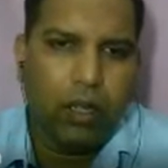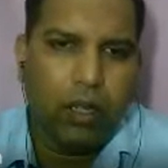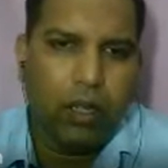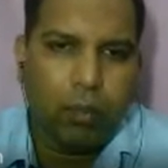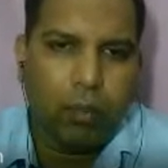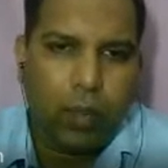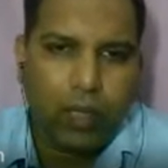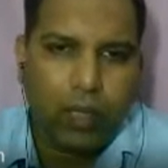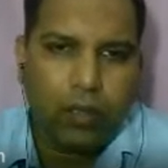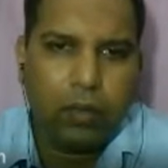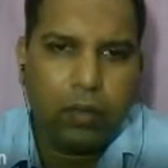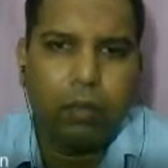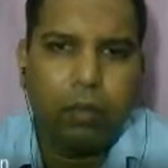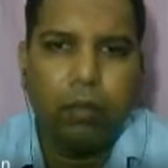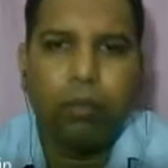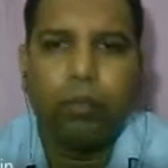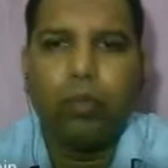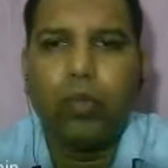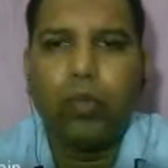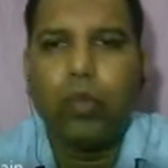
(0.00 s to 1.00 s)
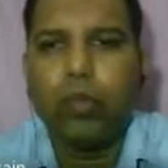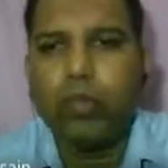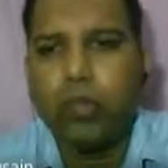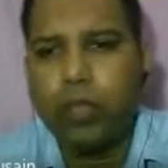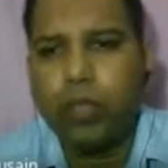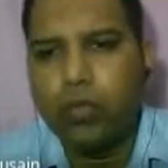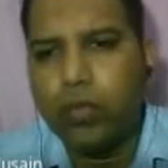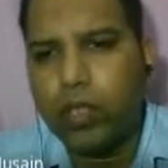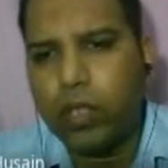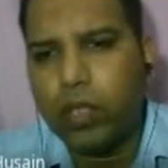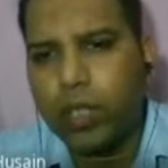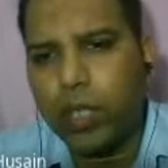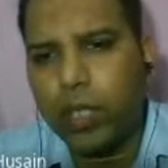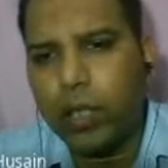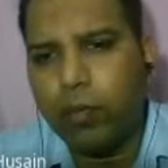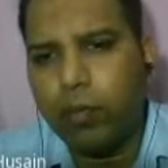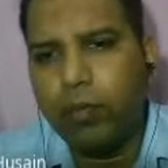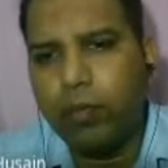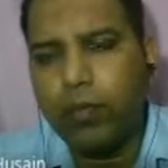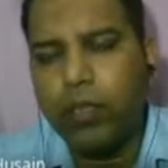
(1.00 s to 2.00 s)
But most of the
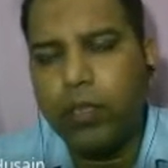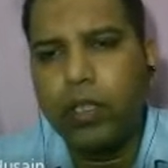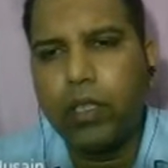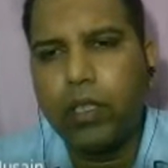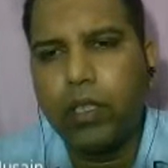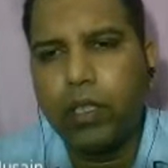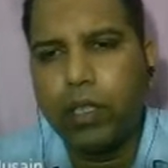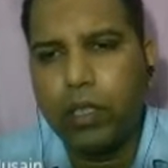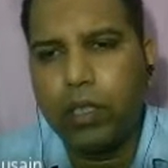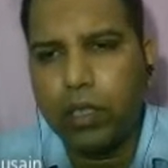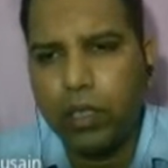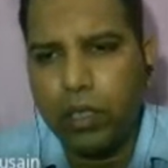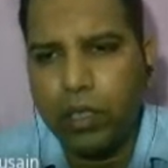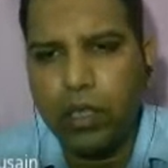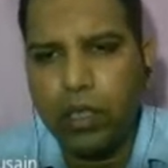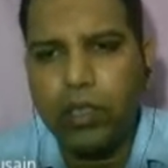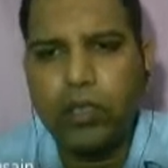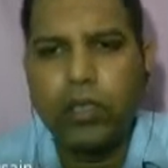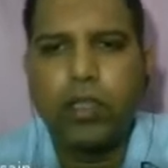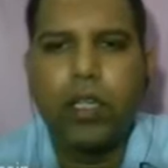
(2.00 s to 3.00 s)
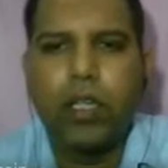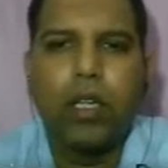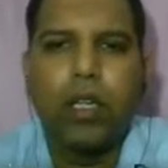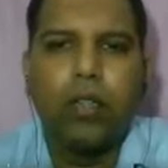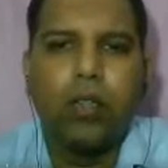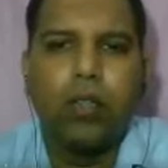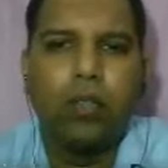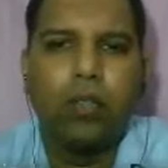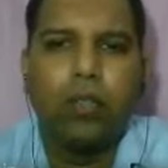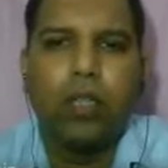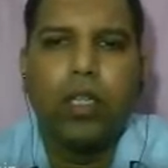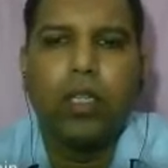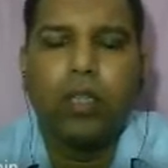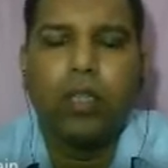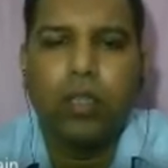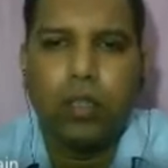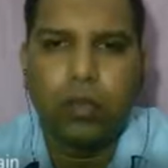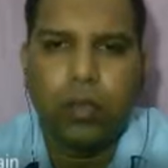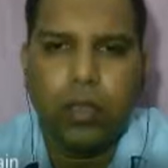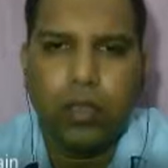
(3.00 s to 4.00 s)
time, the real scenario,
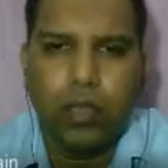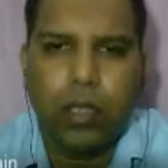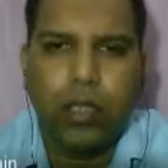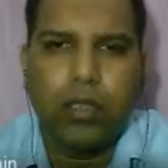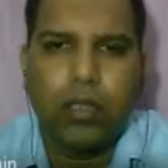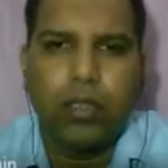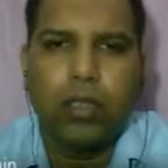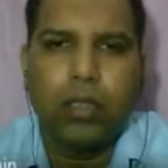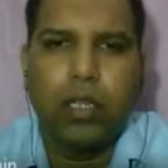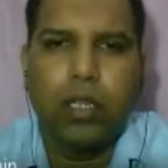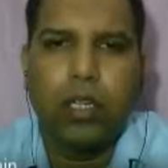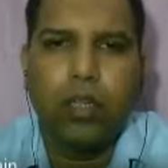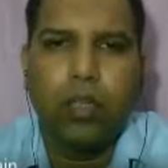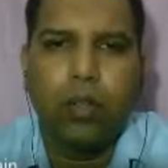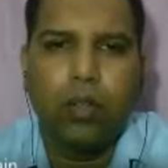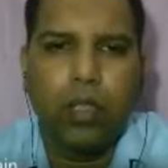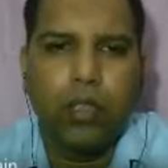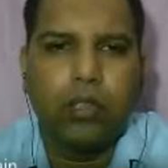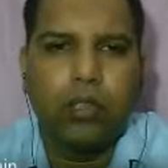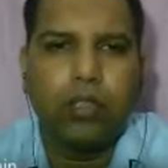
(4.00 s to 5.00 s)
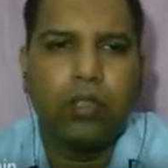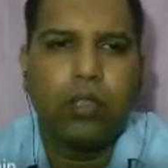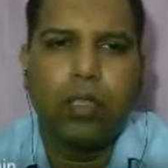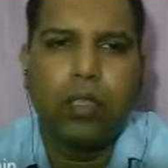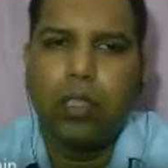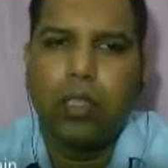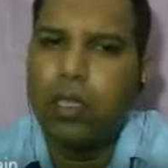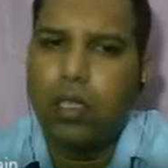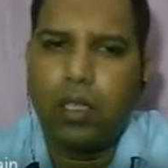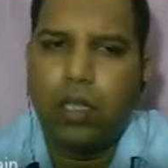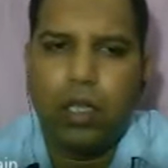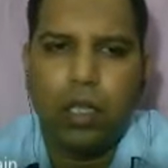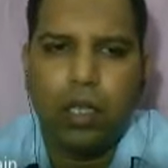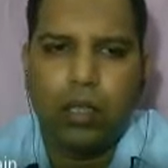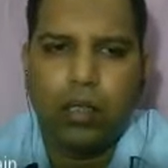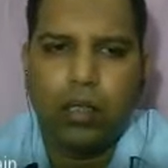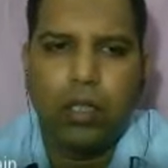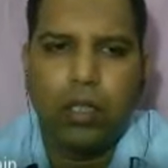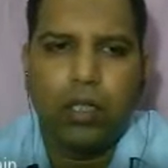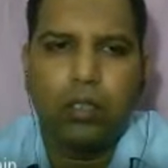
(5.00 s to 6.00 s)
the working scenario is
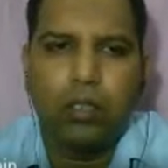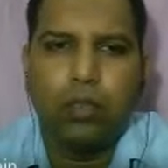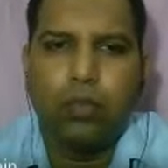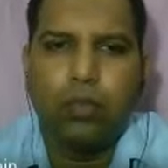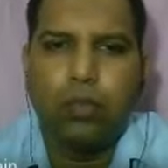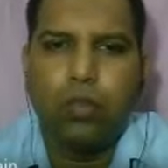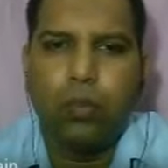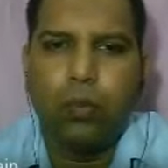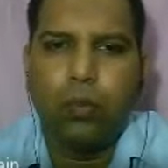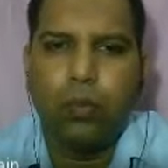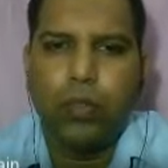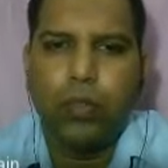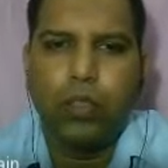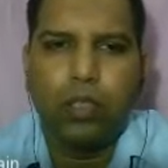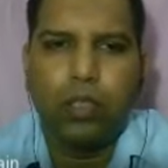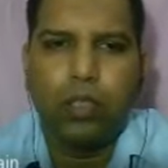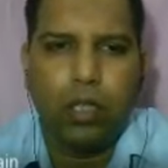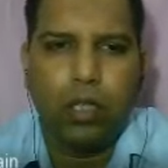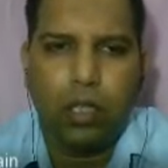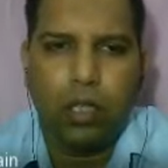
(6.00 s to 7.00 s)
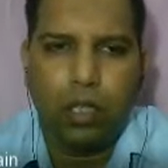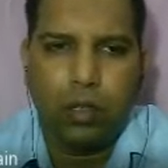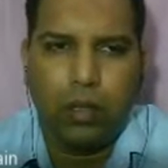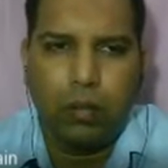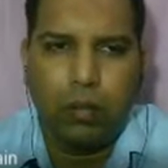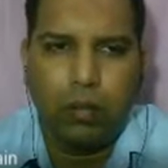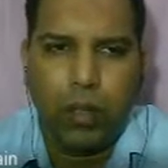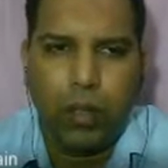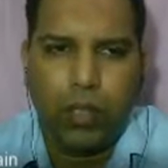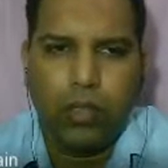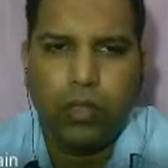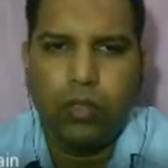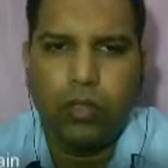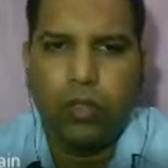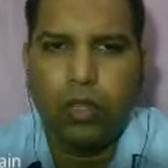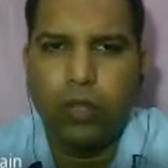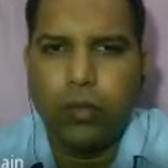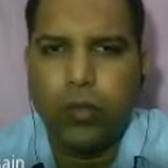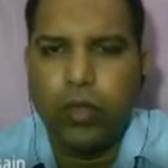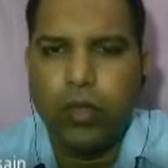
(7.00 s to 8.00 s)
just open bench
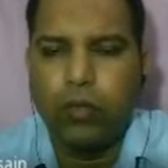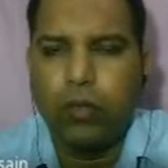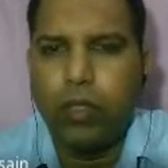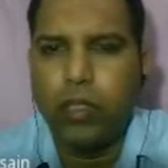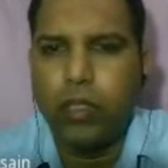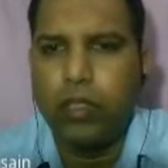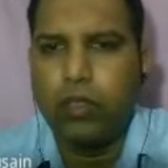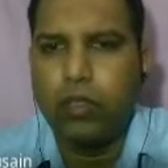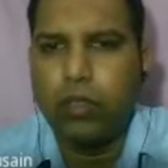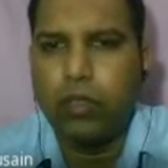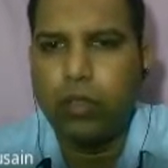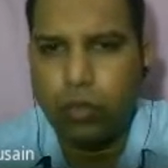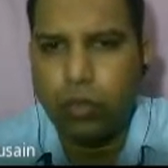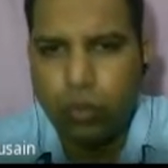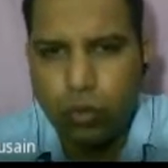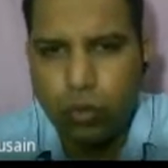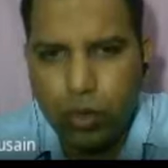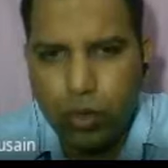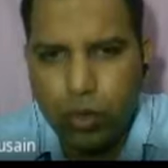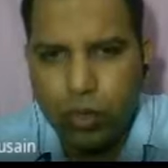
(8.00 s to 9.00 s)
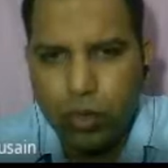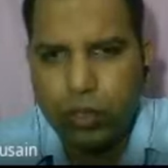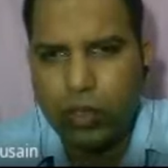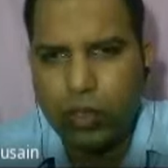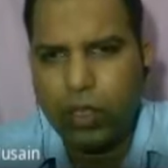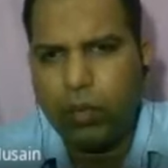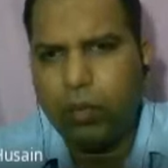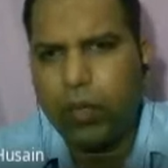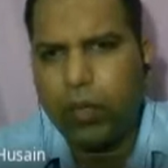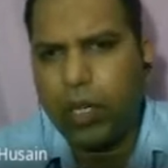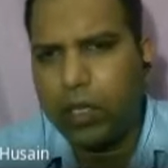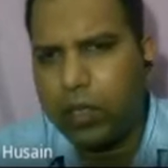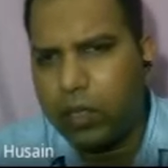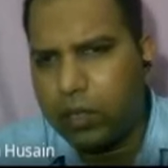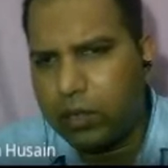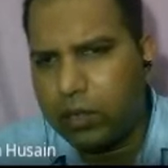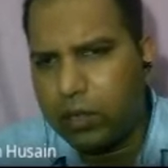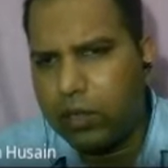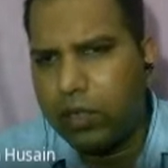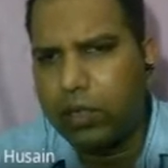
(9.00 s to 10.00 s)
top where the students they
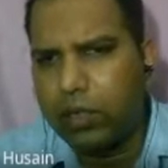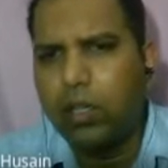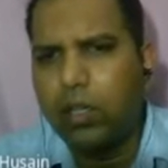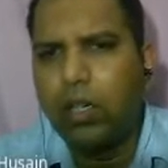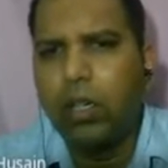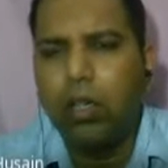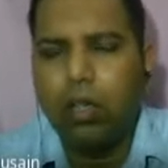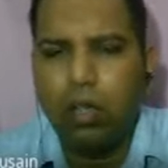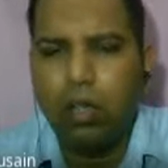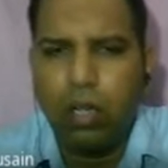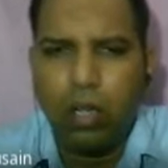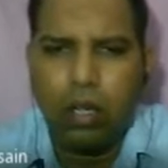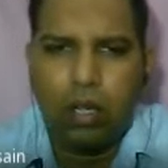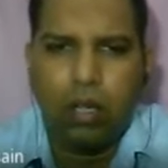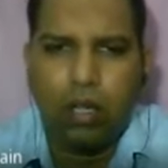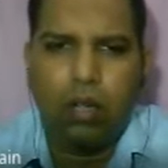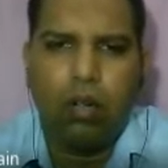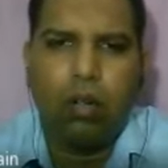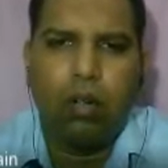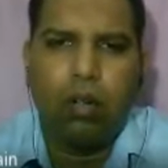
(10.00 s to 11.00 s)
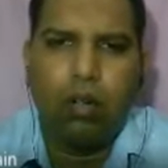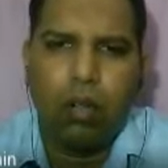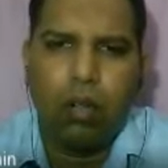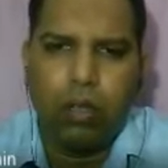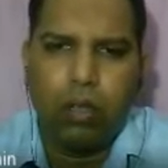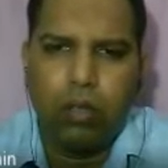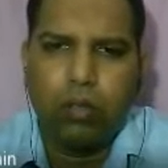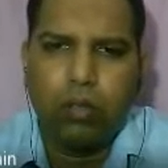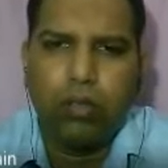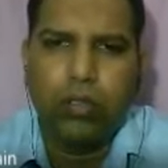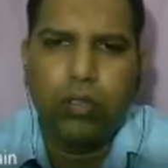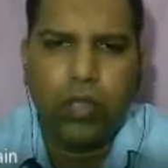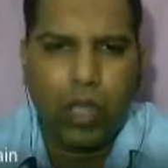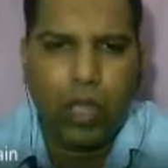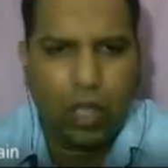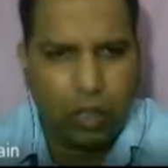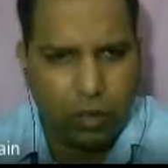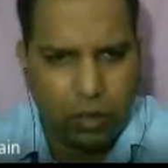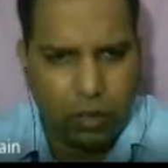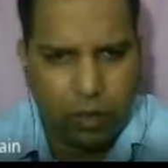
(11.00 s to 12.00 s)
practice their all those
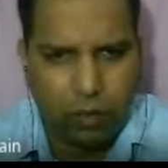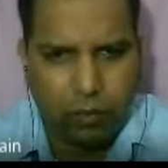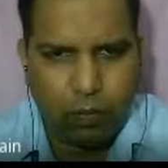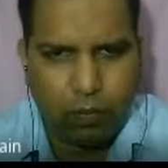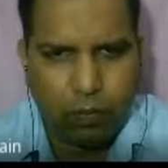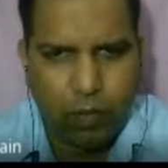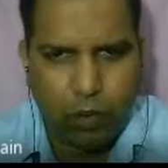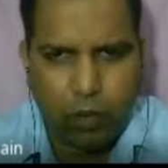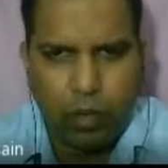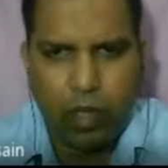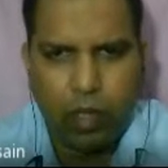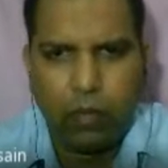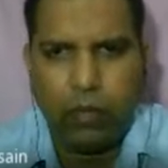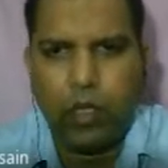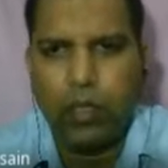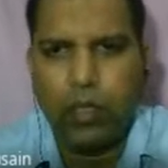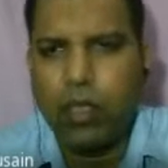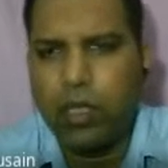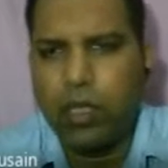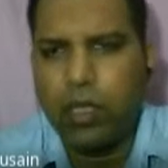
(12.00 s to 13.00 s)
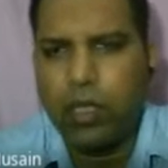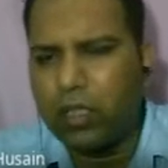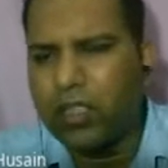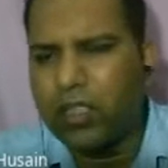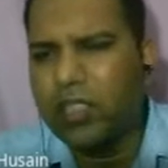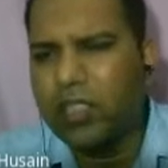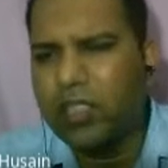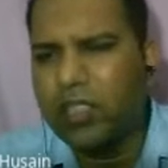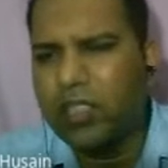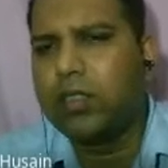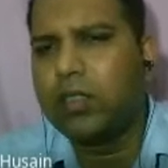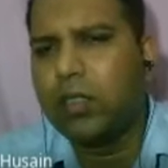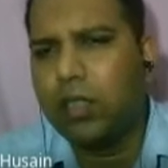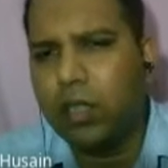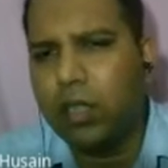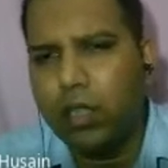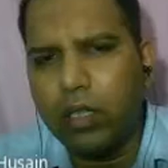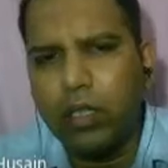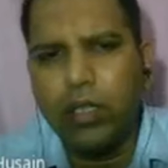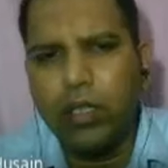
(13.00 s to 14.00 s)
skills. Okay, where they are just
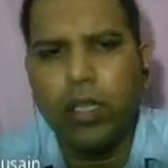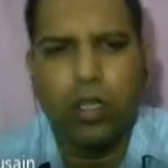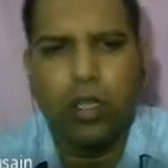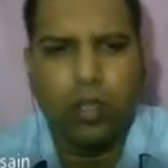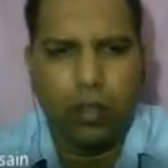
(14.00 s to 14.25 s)
learning.